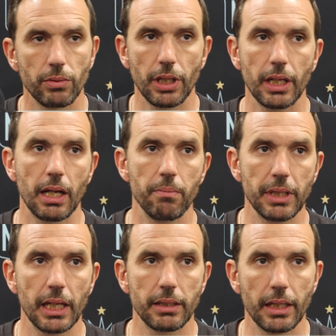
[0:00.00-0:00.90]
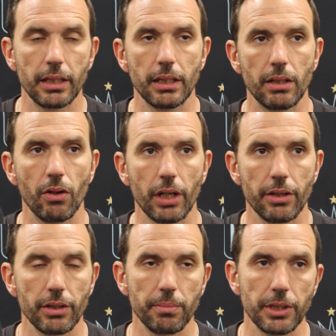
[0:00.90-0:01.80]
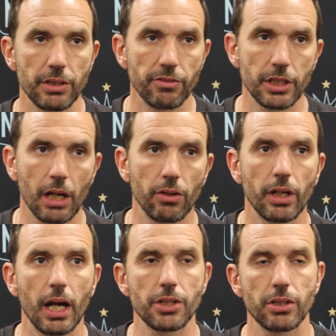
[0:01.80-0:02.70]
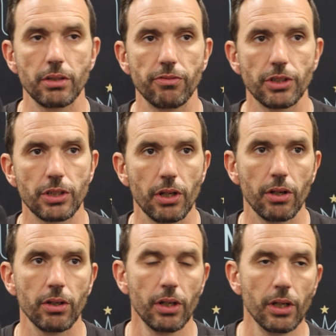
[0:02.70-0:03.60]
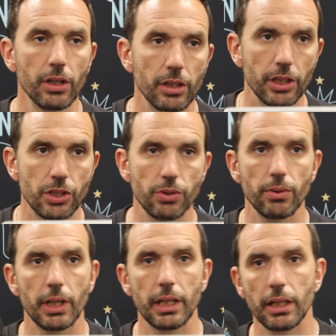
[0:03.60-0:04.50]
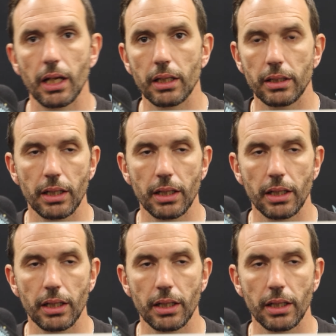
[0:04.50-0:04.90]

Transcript: they can be attended longer on the pitch, if it's a concussion, if it's not, they shouldn't.